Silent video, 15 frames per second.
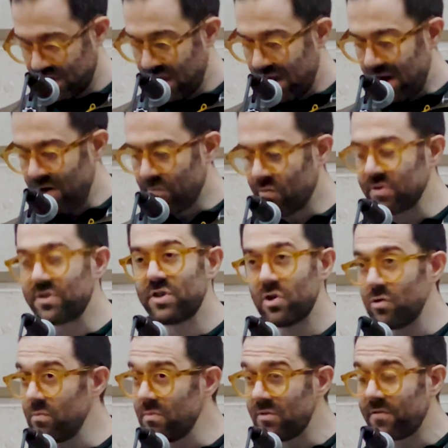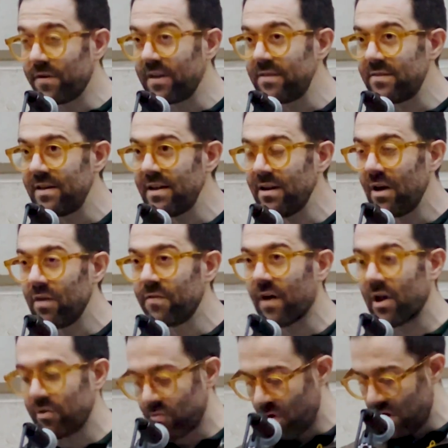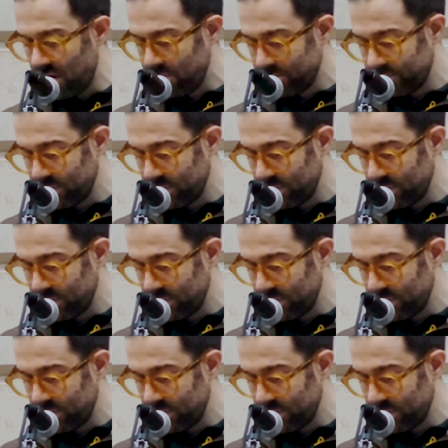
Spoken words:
It resumed funding of UNRWA,